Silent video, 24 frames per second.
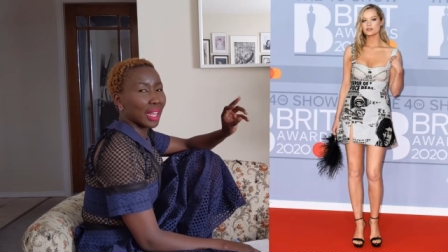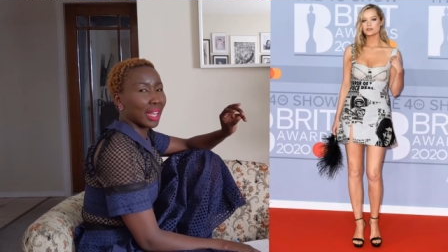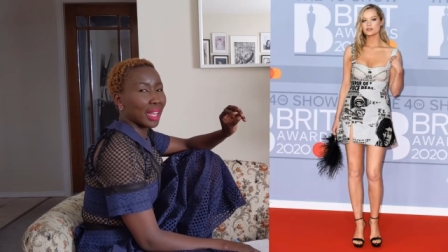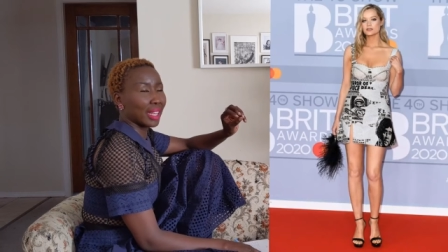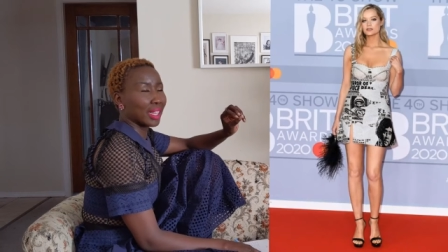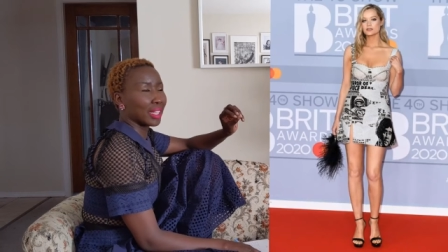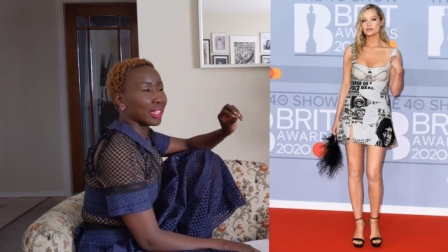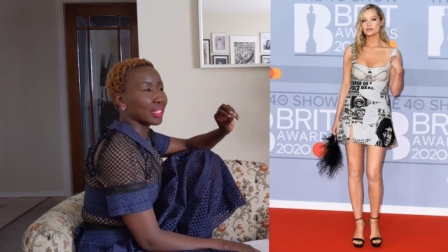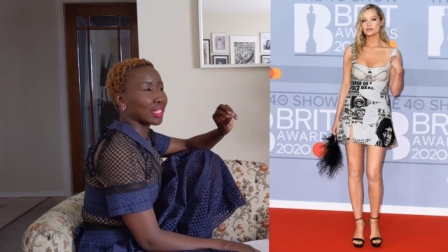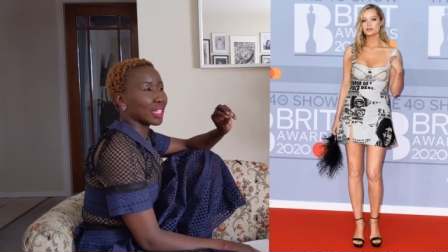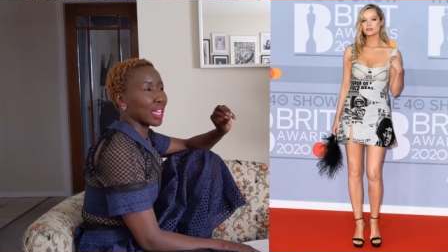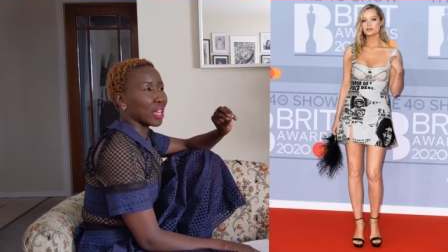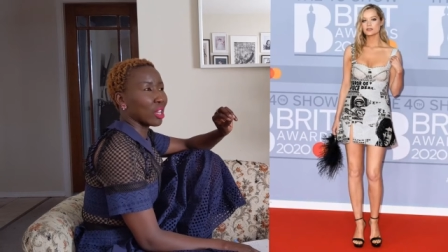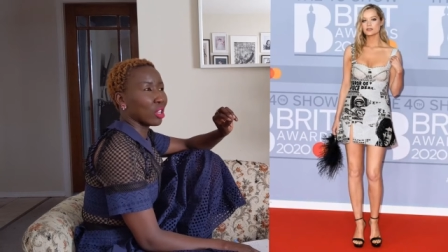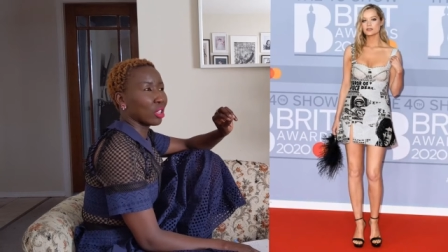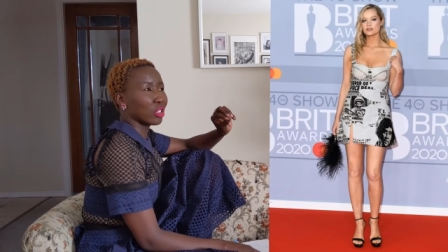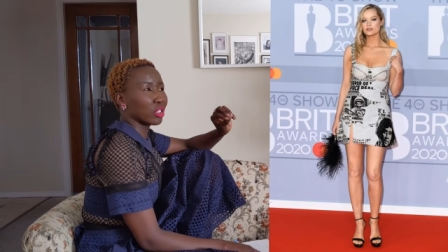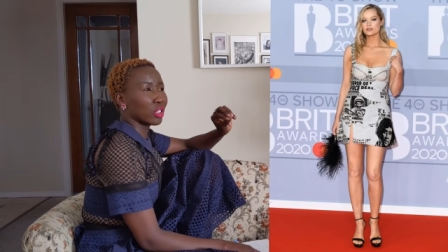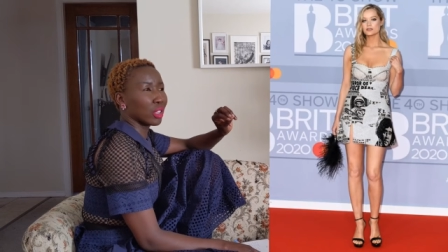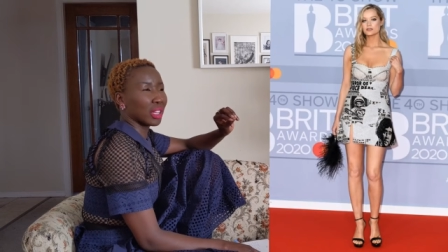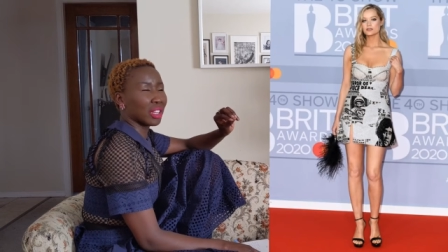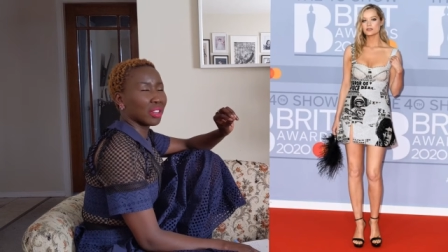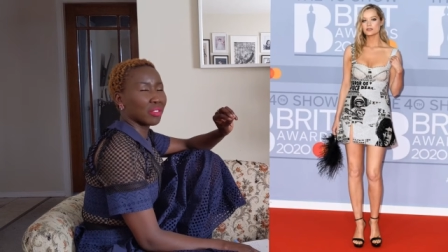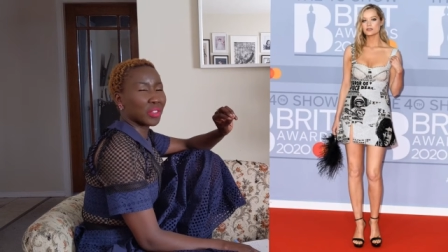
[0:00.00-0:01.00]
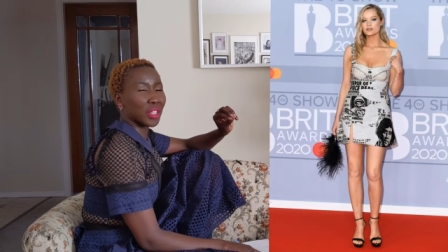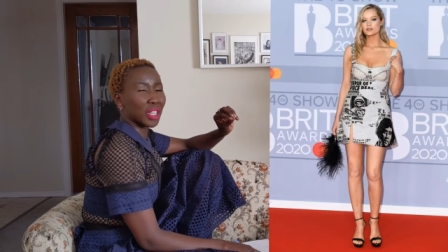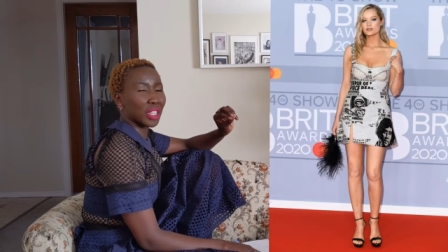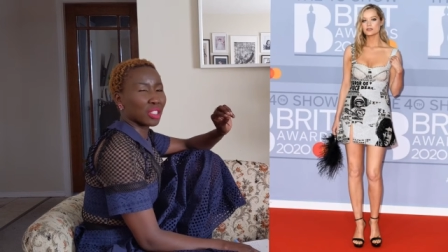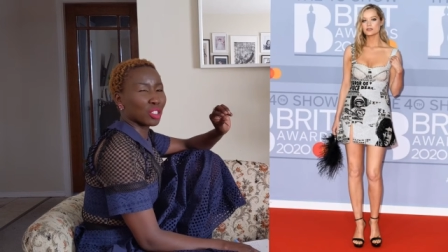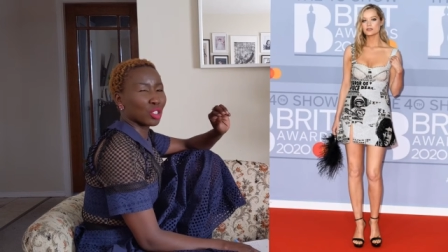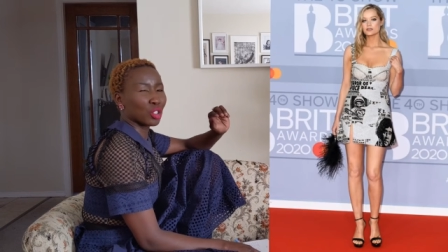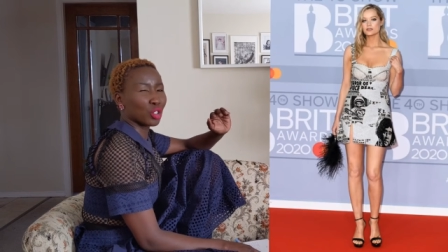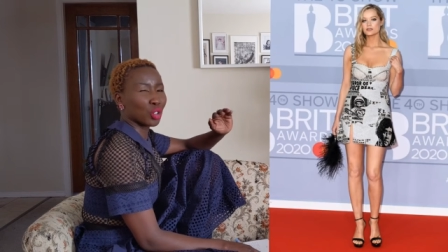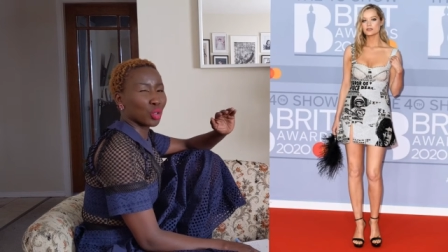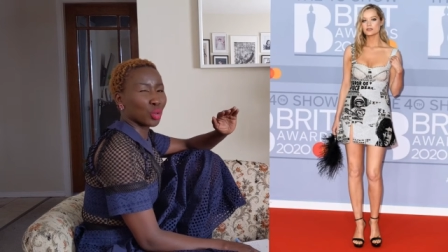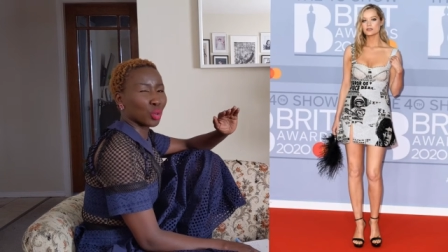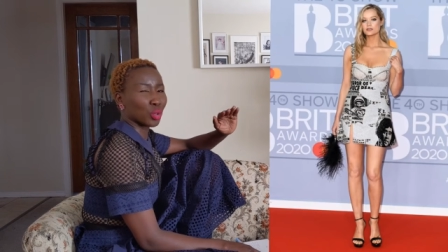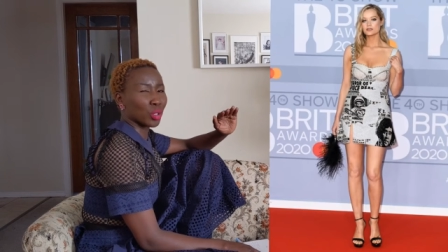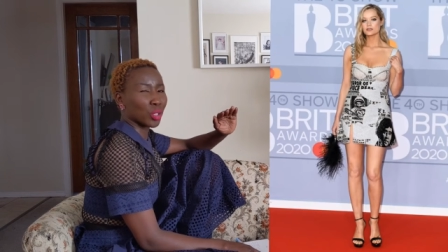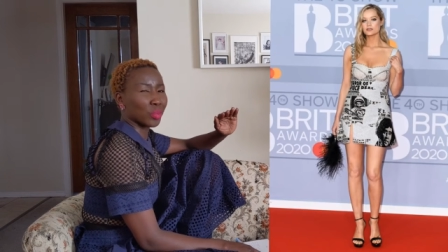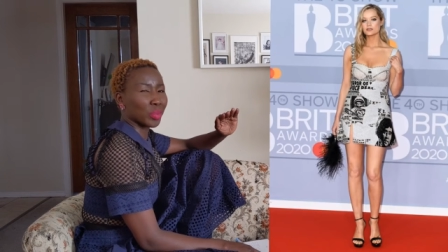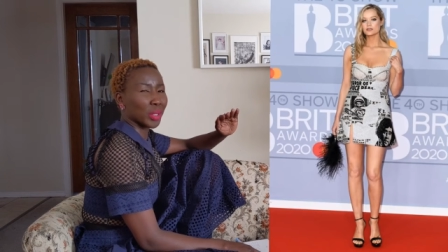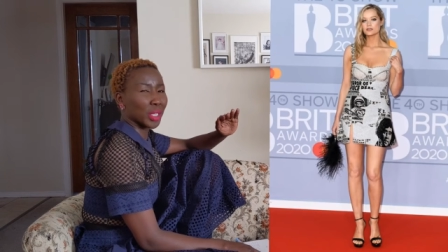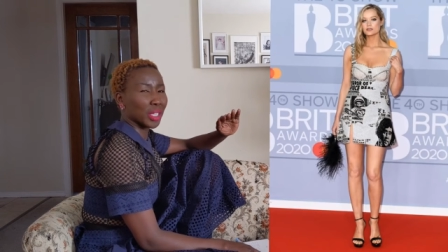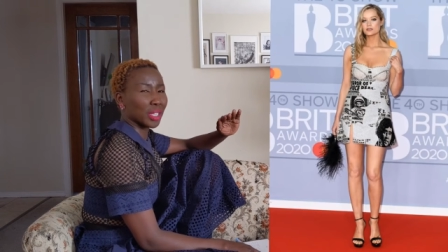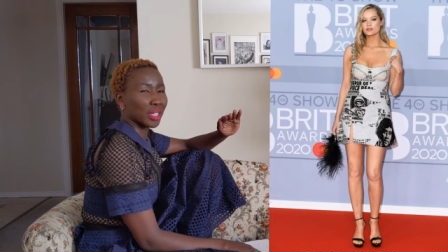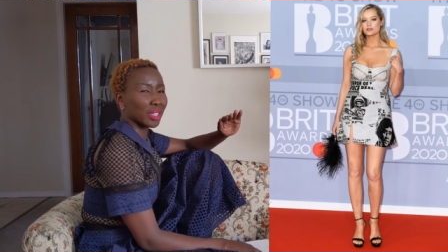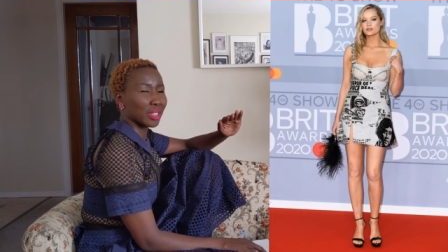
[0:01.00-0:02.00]
and I also love that it's
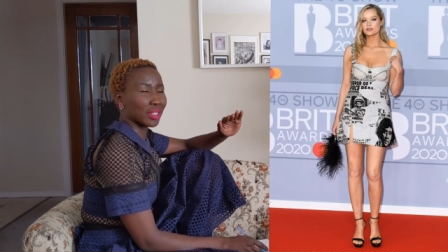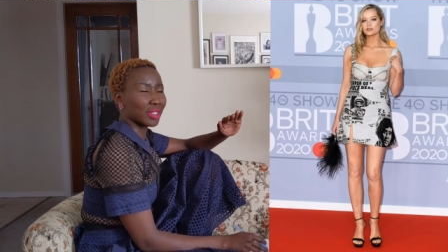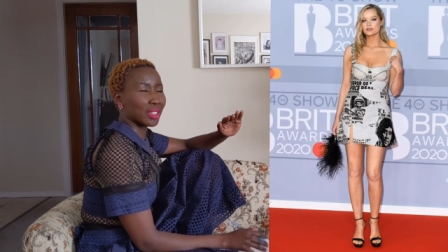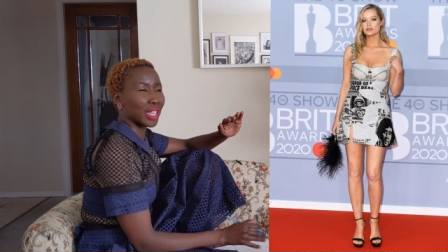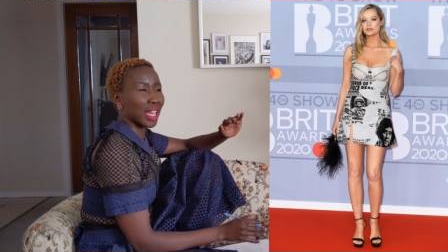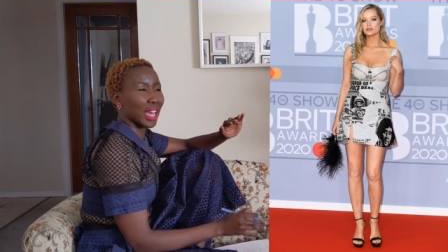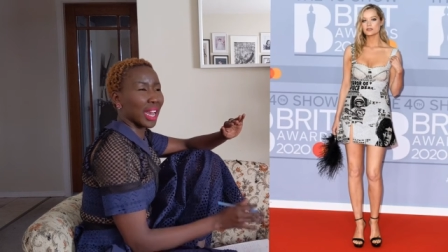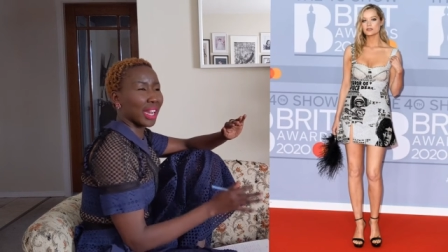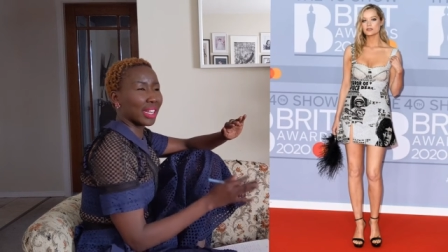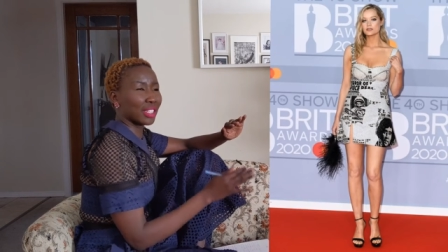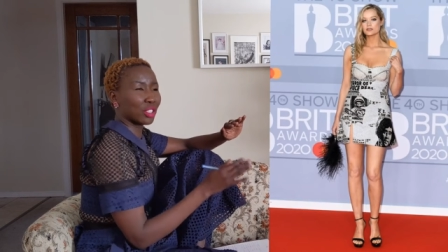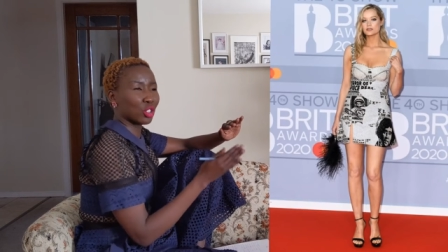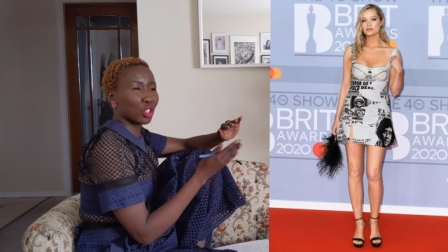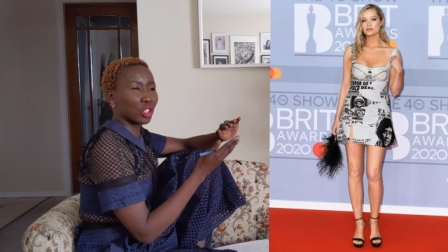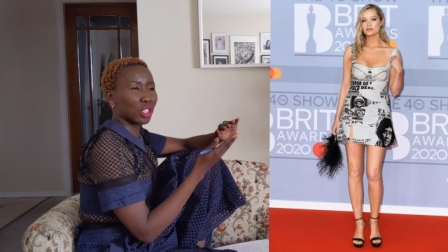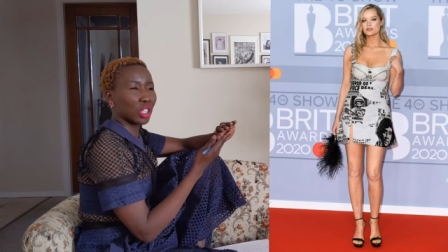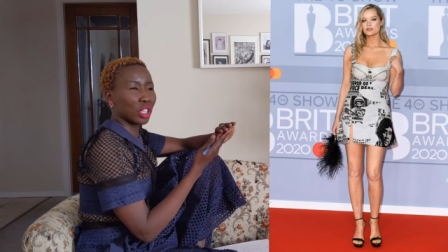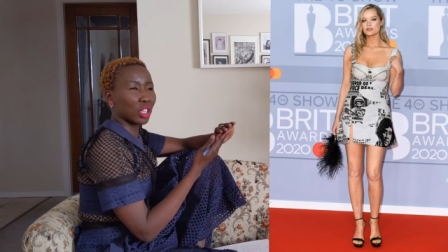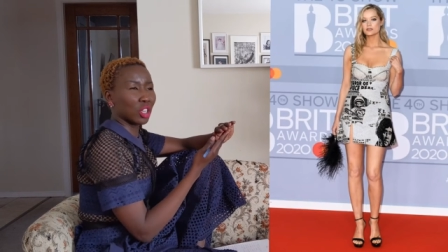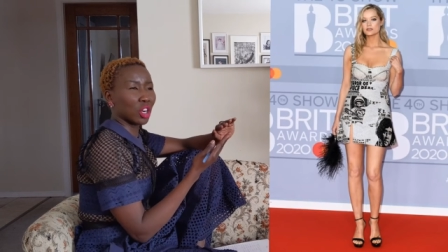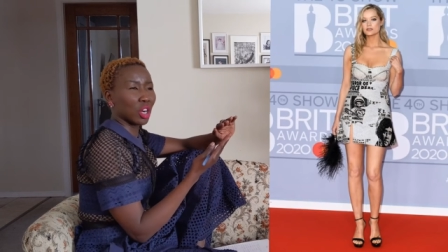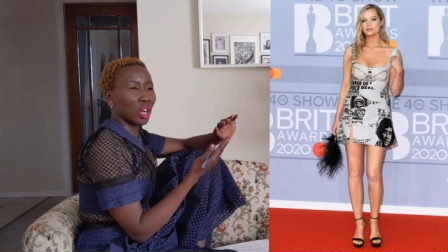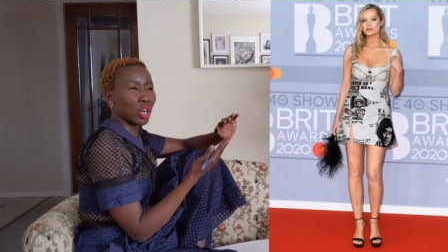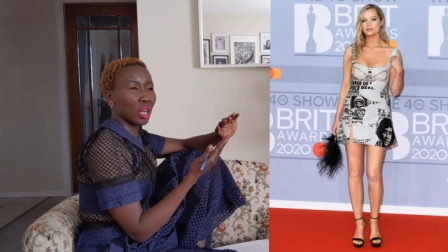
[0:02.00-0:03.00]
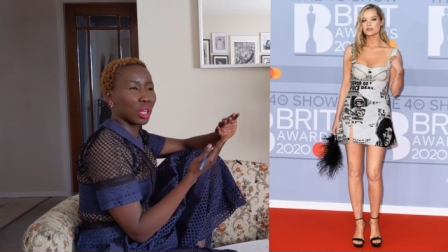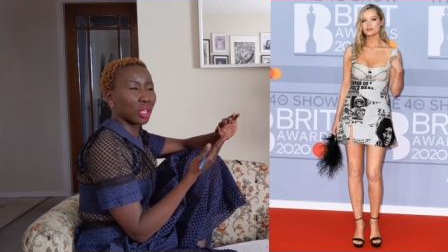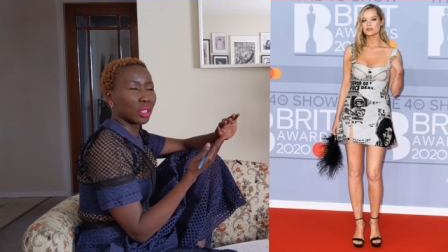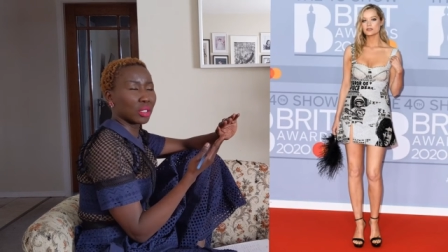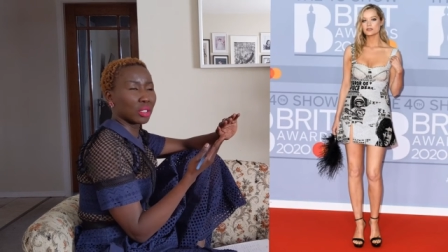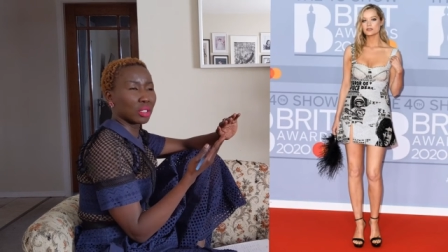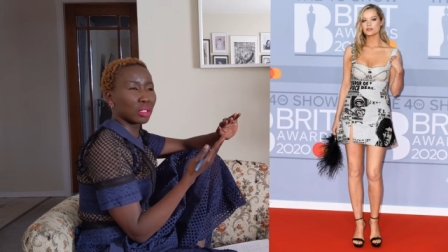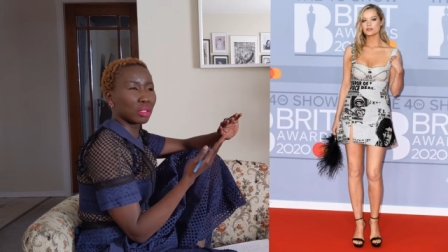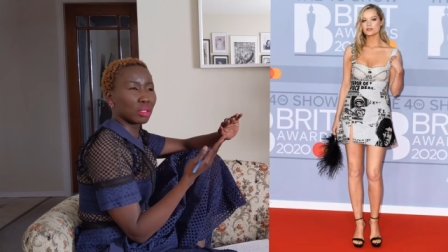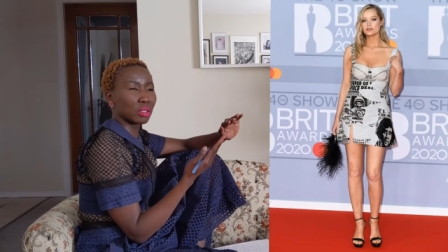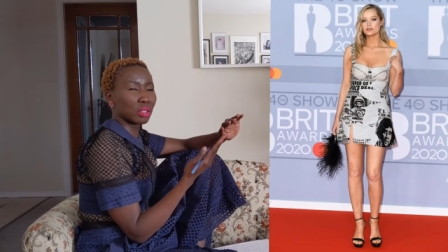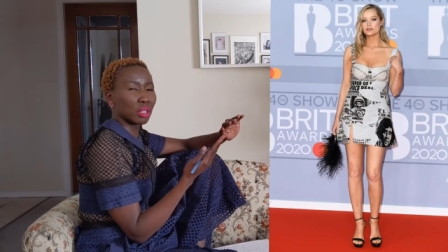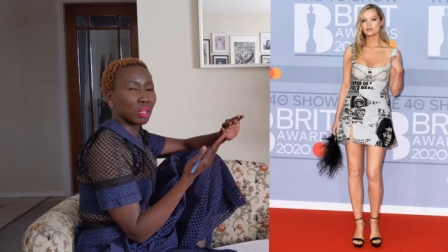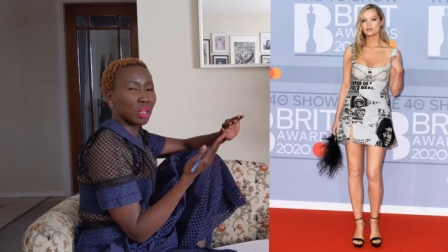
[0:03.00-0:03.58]
short, because had she gone